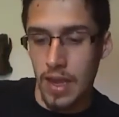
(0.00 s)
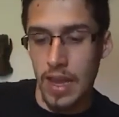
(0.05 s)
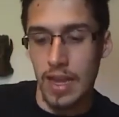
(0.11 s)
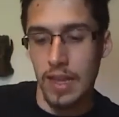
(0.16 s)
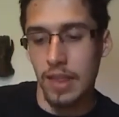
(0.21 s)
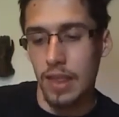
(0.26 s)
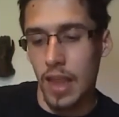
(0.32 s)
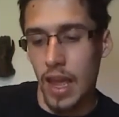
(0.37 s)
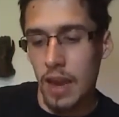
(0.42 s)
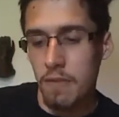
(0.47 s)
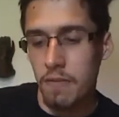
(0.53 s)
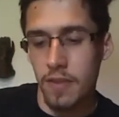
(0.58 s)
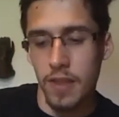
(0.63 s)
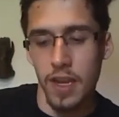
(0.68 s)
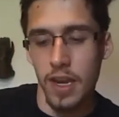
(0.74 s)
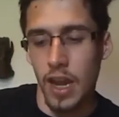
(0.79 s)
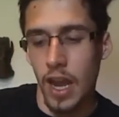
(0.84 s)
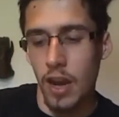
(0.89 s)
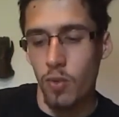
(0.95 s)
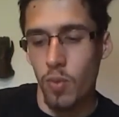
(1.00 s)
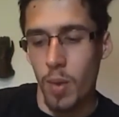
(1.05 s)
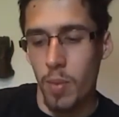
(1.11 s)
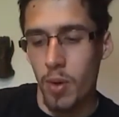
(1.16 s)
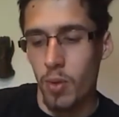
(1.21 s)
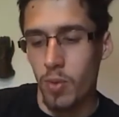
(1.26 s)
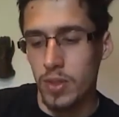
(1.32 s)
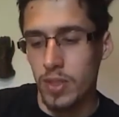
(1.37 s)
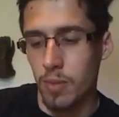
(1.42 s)
In life, the Night
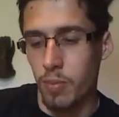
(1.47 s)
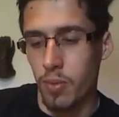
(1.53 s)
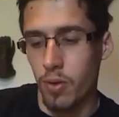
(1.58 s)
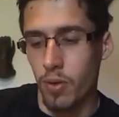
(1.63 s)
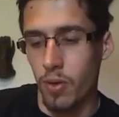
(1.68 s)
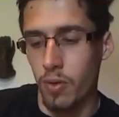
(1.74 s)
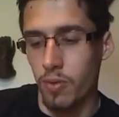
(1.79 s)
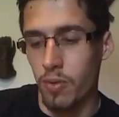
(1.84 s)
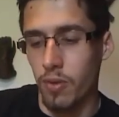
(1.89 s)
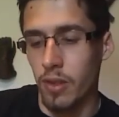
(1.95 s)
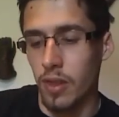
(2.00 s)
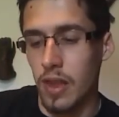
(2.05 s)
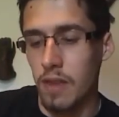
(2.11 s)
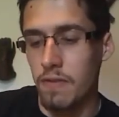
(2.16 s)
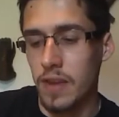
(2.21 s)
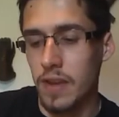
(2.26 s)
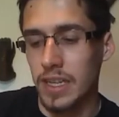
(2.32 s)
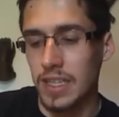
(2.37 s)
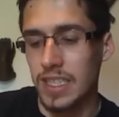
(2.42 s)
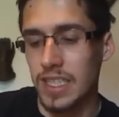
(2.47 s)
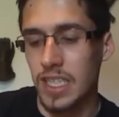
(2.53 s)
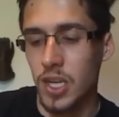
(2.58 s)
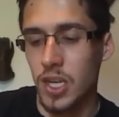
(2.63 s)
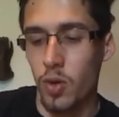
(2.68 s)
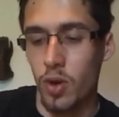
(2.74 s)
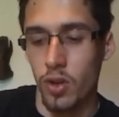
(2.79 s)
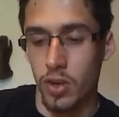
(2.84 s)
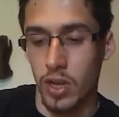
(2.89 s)
Ripper was a prolific
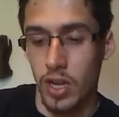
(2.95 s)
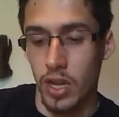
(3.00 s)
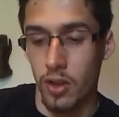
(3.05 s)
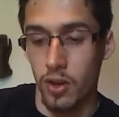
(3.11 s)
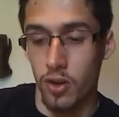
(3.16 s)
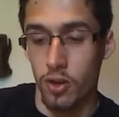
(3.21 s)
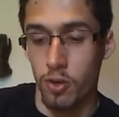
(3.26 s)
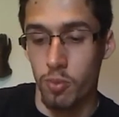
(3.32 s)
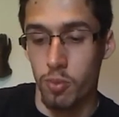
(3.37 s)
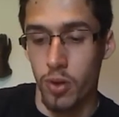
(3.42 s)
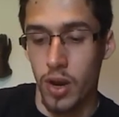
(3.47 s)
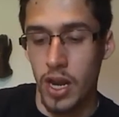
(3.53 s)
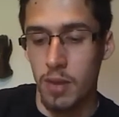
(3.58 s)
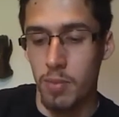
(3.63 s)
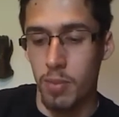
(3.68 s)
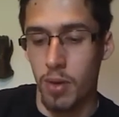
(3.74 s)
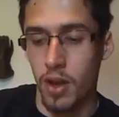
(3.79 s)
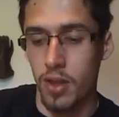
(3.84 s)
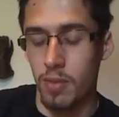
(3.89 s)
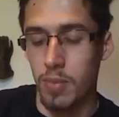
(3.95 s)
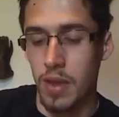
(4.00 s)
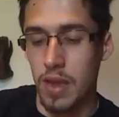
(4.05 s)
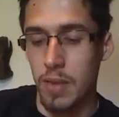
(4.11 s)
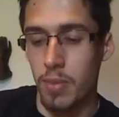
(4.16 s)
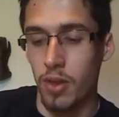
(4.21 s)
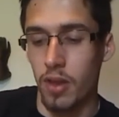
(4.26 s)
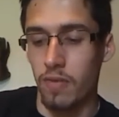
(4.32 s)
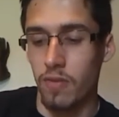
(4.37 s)
serial killer who preyed upon the
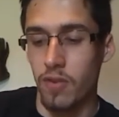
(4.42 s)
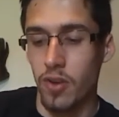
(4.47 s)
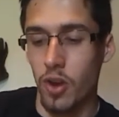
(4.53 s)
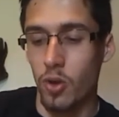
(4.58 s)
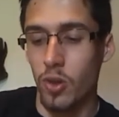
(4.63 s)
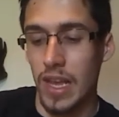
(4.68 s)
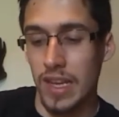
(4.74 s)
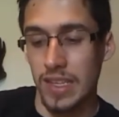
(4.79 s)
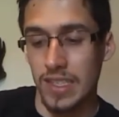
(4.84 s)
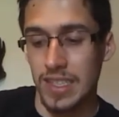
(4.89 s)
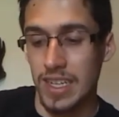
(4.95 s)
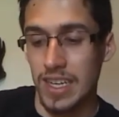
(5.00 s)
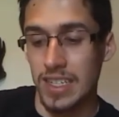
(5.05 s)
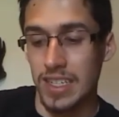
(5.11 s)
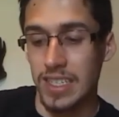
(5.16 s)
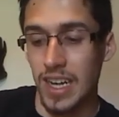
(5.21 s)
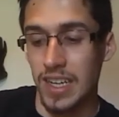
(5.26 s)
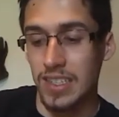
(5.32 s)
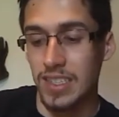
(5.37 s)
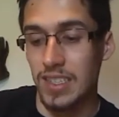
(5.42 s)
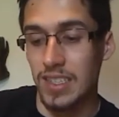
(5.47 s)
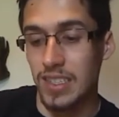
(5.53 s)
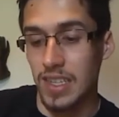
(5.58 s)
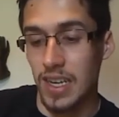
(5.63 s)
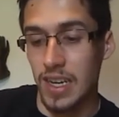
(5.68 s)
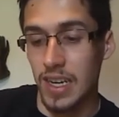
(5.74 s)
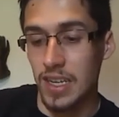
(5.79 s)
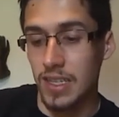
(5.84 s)
people of no less than a dozen
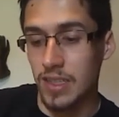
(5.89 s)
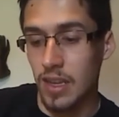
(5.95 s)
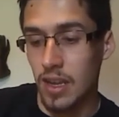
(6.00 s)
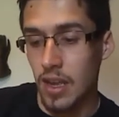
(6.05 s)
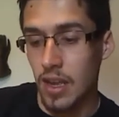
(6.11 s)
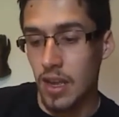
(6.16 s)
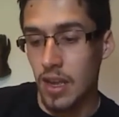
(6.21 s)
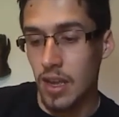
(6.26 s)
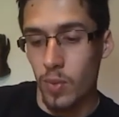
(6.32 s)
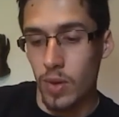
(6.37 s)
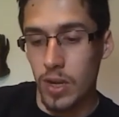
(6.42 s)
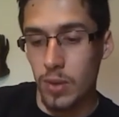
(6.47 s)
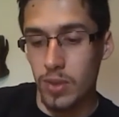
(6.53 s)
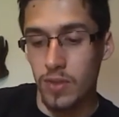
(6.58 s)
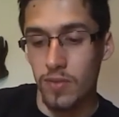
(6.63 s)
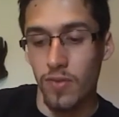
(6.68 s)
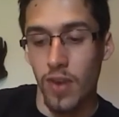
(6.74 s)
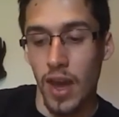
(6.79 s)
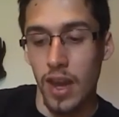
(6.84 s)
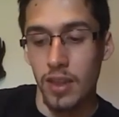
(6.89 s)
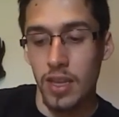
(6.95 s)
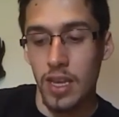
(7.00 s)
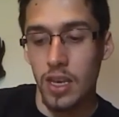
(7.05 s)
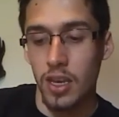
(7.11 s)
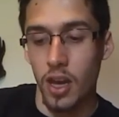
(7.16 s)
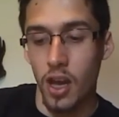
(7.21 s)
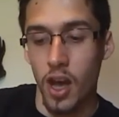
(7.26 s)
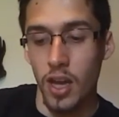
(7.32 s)
cities. When he was
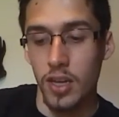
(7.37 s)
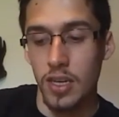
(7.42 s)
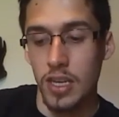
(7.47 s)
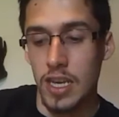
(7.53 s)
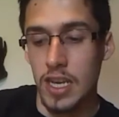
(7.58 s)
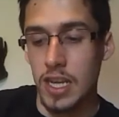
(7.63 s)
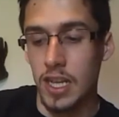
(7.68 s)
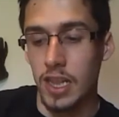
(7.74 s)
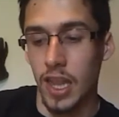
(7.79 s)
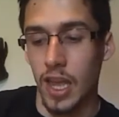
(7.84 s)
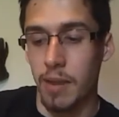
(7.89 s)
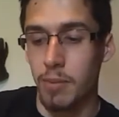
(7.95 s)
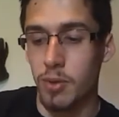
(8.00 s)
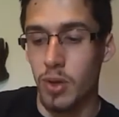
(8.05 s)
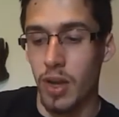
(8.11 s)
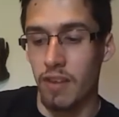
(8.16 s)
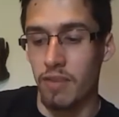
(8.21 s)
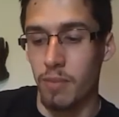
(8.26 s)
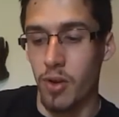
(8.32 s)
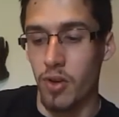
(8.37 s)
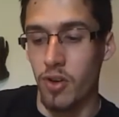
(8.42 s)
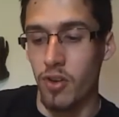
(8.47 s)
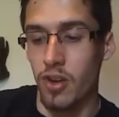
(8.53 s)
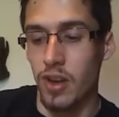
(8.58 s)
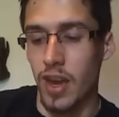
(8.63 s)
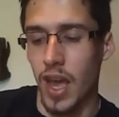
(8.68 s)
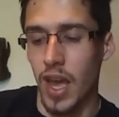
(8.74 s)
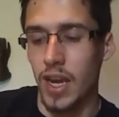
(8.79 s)
finally caught, he claimed to have
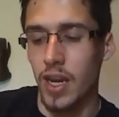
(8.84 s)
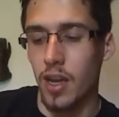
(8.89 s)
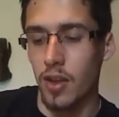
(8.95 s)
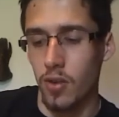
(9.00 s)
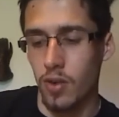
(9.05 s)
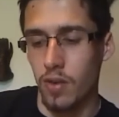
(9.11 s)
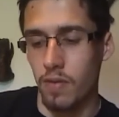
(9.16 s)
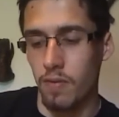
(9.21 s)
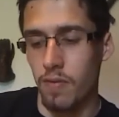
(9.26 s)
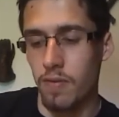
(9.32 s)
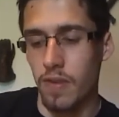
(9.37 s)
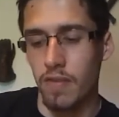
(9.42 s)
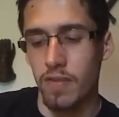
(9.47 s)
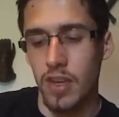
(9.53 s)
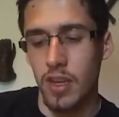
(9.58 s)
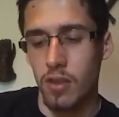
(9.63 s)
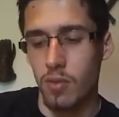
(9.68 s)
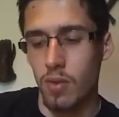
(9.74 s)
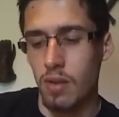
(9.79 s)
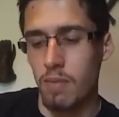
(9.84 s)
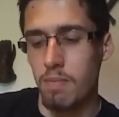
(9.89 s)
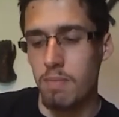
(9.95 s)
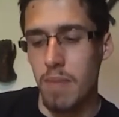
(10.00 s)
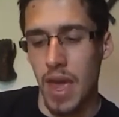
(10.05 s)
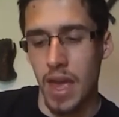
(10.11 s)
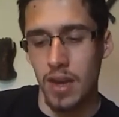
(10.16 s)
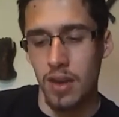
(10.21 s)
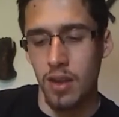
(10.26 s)
murdered 953
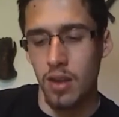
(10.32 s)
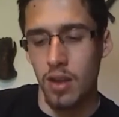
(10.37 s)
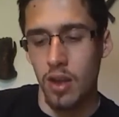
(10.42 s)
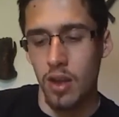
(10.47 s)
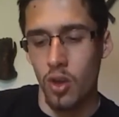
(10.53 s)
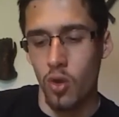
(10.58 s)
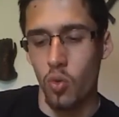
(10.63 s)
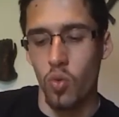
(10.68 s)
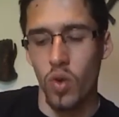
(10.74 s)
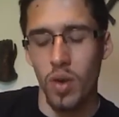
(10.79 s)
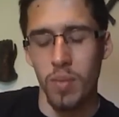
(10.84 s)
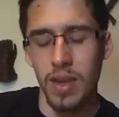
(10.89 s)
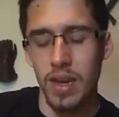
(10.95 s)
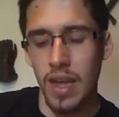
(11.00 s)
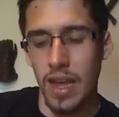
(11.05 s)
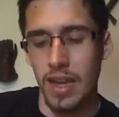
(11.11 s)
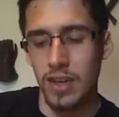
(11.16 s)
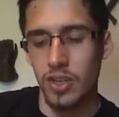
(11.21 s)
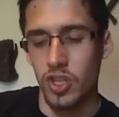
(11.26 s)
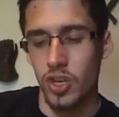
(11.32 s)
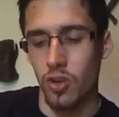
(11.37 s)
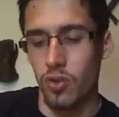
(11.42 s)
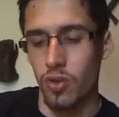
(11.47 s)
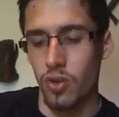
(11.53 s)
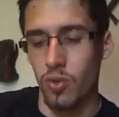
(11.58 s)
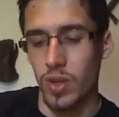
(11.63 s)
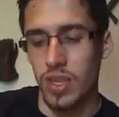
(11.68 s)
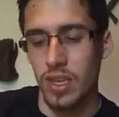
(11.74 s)
men, women, and
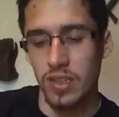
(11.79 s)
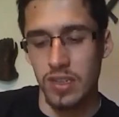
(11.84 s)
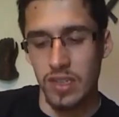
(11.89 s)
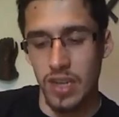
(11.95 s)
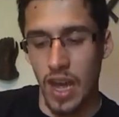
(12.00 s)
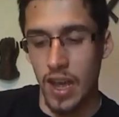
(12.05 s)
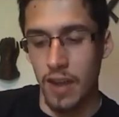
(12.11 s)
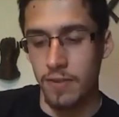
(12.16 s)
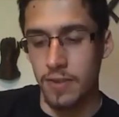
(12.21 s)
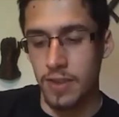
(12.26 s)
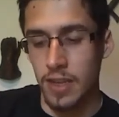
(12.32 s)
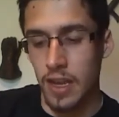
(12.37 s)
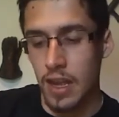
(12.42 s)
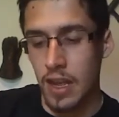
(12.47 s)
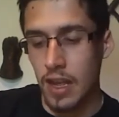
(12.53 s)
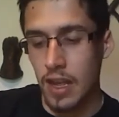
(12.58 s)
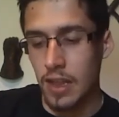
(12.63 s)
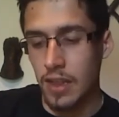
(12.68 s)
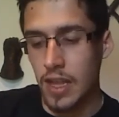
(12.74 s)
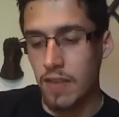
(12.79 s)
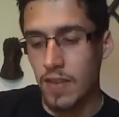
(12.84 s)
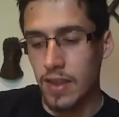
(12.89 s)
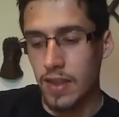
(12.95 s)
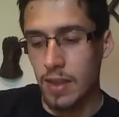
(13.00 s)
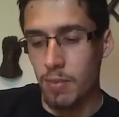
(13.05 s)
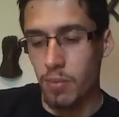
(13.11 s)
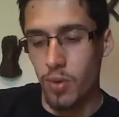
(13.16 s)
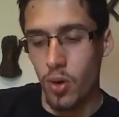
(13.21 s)
children with his knives, leaving
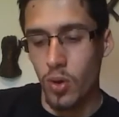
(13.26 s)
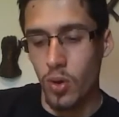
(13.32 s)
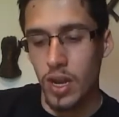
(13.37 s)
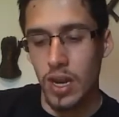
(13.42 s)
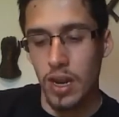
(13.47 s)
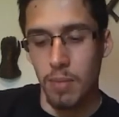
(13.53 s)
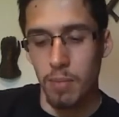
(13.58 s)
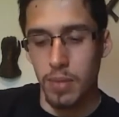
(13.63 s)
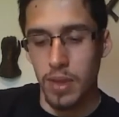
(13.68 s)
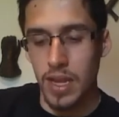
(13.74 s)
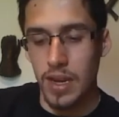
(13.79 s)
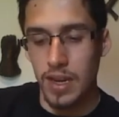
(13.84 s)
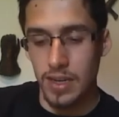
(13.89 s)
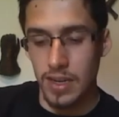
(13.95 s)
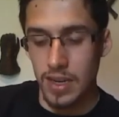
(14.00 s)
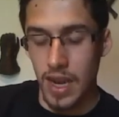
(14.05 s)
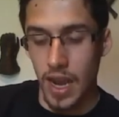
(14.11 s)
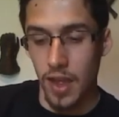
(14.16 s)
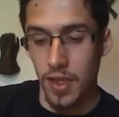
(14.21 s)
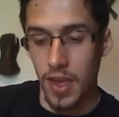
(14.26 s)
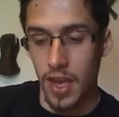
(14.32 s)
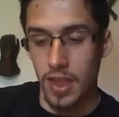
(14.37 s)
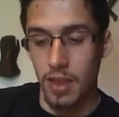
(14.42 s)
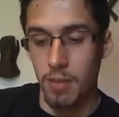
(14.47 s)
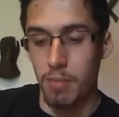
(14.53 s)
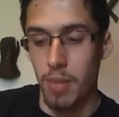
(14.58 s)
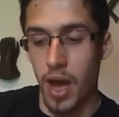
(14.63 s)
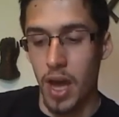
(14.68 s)
them broken and bleeding to death at
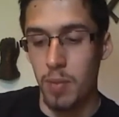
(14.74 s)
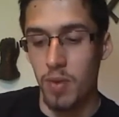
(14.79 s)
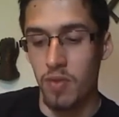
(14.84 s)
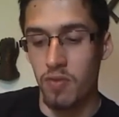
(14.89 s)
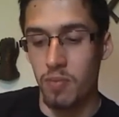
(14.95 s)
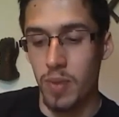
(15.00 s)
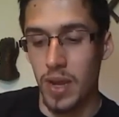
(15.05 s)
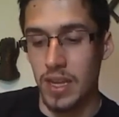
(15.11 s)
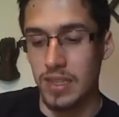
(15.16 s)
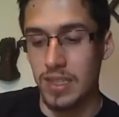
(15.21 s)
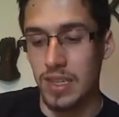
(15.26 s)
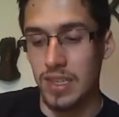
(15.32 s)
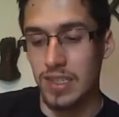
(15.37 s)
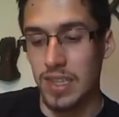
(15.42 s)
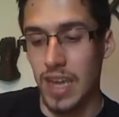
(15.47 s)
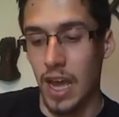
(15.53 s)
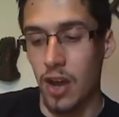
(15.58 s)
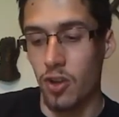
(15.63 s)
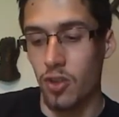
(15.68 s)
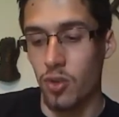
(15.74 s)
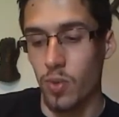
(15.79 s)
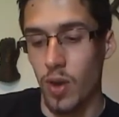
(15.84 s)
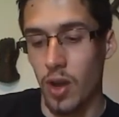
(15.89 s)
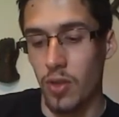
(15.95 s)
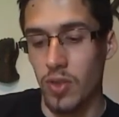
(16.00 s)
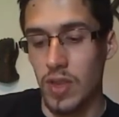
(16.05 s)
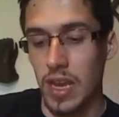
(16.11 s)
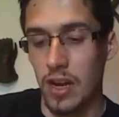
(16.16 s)
the bottom of pits scattered
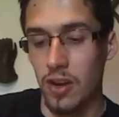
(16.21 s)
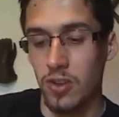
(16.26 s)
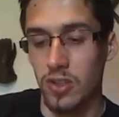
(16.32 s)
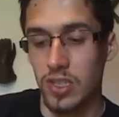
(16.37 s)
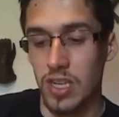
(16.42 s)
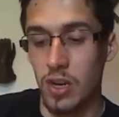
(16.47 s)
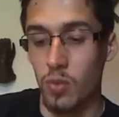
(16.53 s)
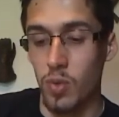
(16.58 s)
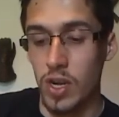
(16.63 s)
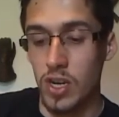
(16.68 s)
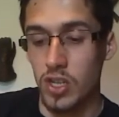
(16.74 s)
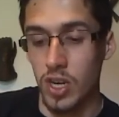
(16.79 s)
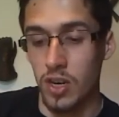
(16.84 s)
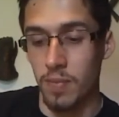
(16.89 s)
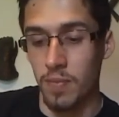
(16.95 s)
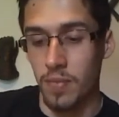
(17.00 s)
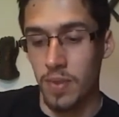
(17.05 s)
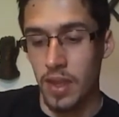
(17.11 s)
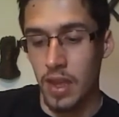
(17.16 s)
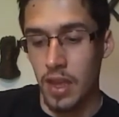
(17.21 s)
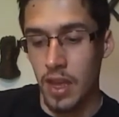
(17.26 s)
throughout the Inner Sea region.